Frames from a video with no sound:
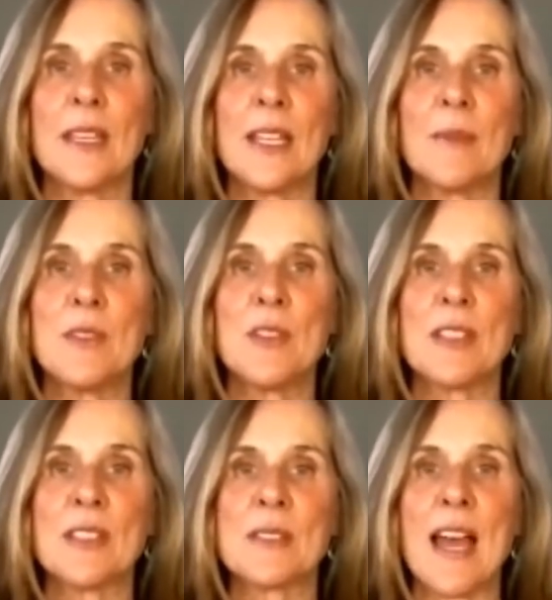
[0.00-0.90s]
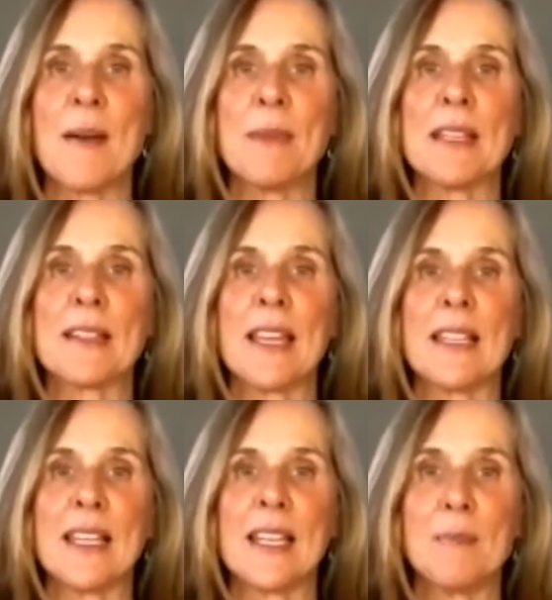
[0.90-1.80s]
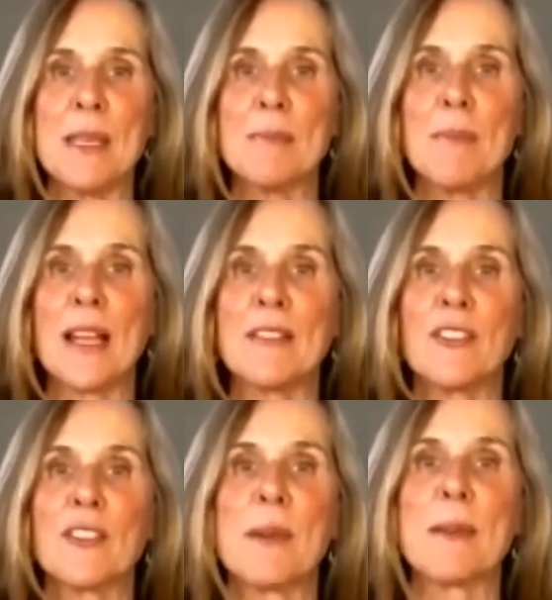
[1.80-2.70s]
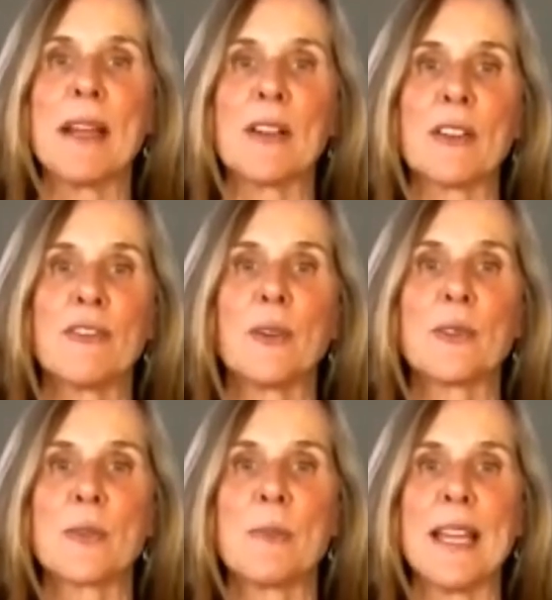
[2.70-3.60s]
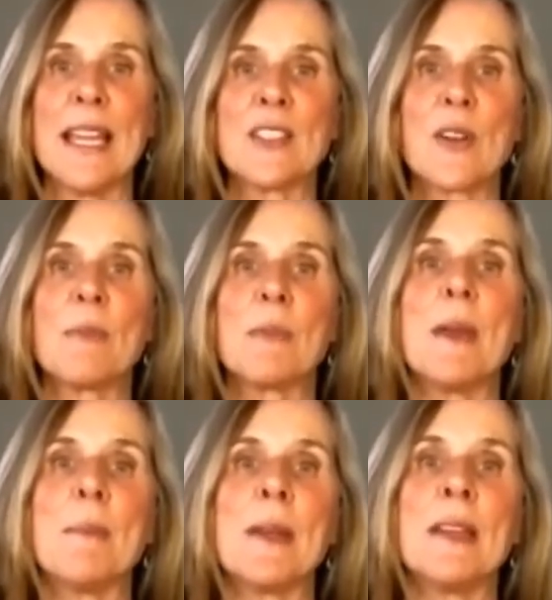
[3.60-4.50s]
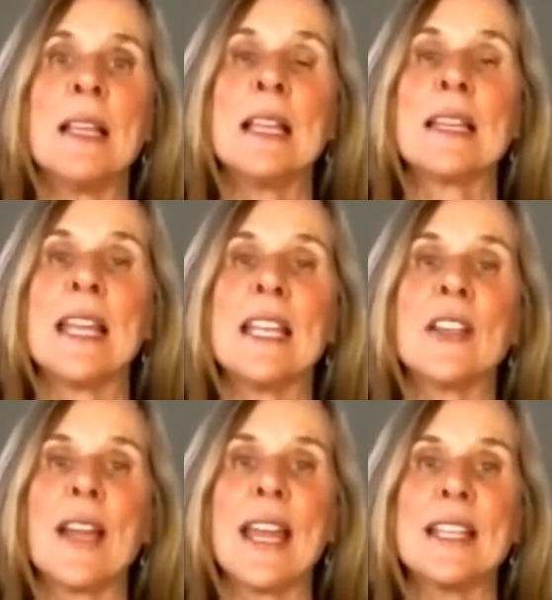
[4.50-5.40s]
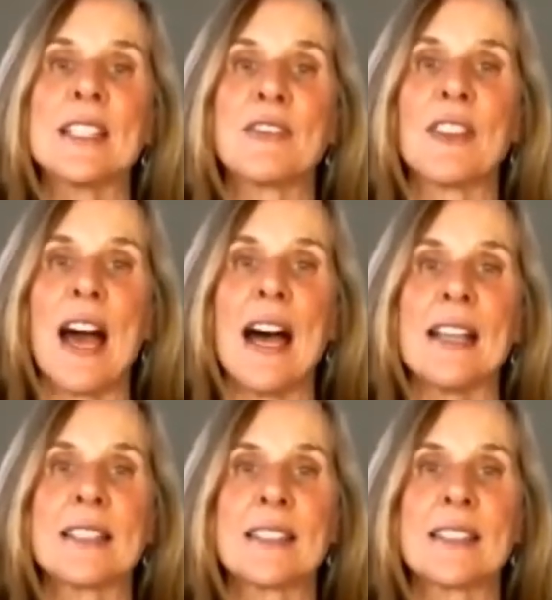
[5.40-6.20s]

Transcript: And I'm just tapping lightly, and I'm being mindful of my microphone, so my hands are up a bit, but laying your hands flat